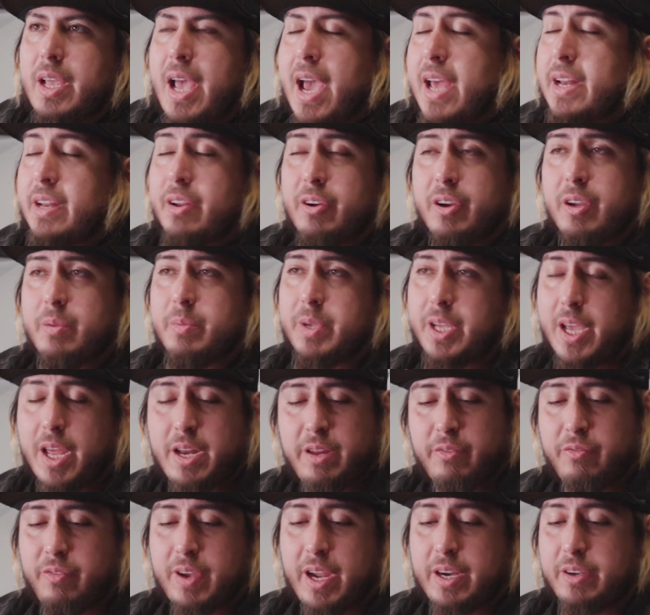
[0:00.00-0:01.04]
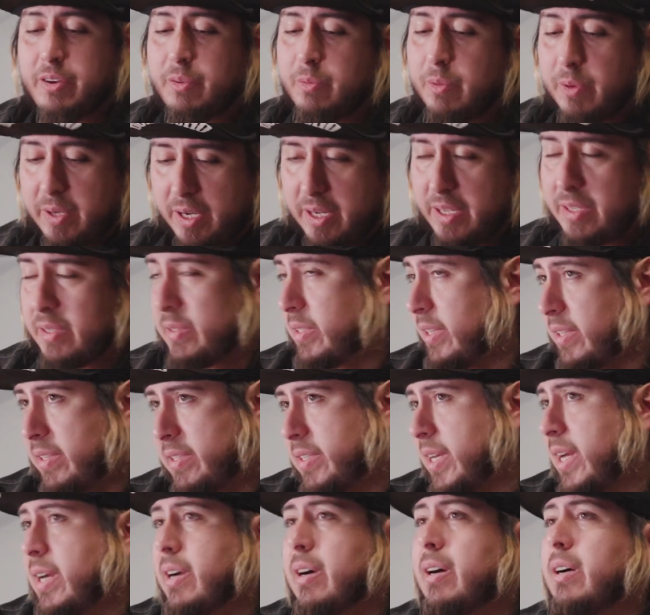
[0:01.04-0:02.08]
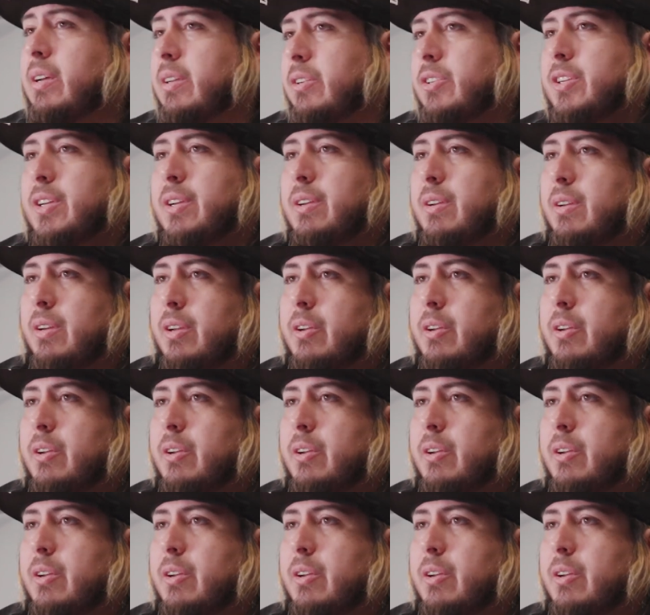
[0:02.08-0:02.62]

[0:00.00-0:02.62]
And there could be any factor. What it is psychology.